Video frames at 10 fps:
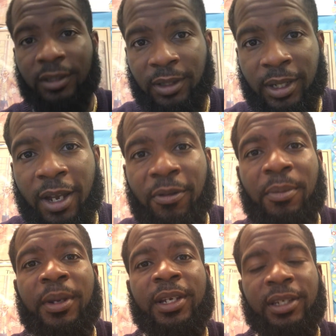the
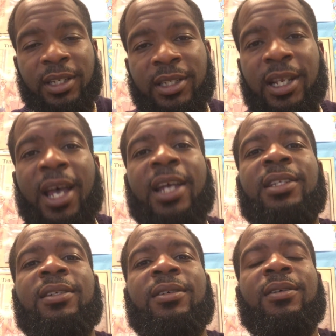government does
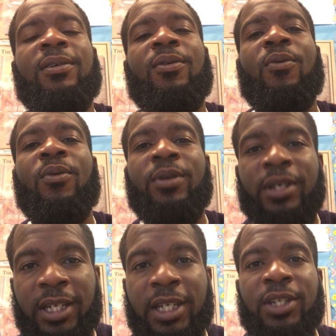not
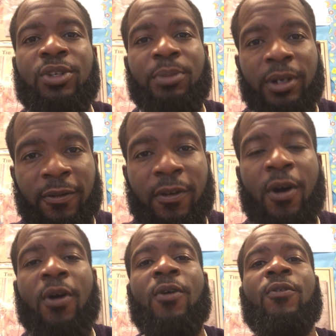need to be
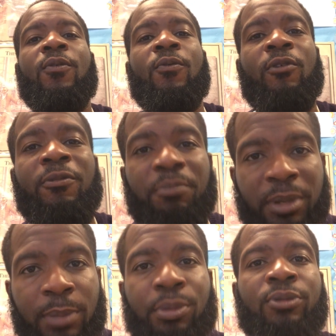involved with
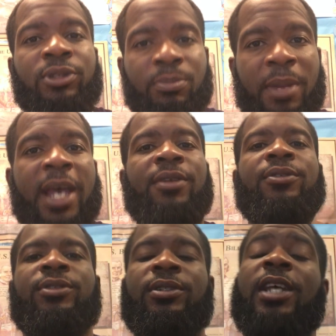people's
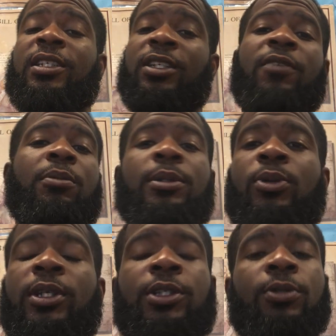matters. That's the difference
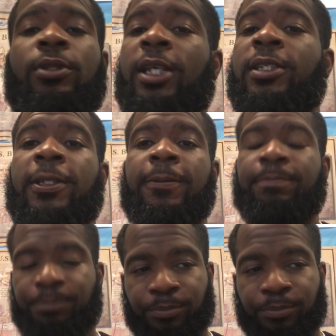between the two. That's it.